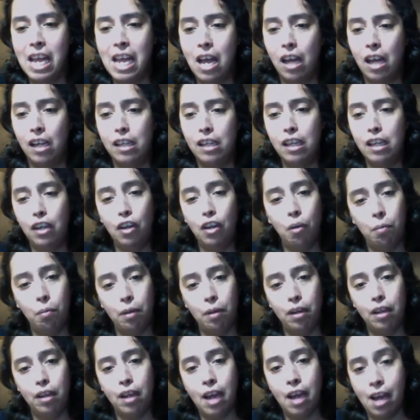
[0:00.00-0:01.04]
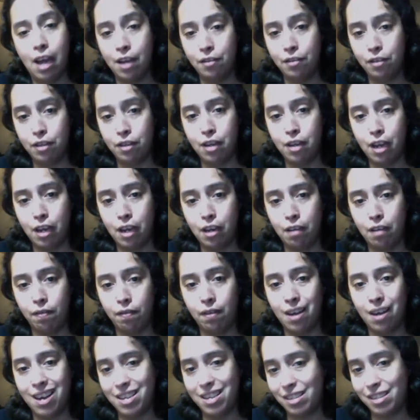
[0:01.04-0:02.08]
But it has a negative
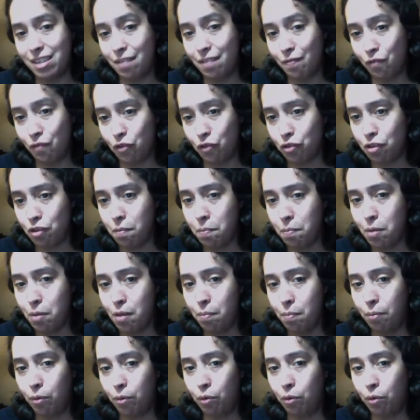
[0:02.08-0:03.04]
content for some people,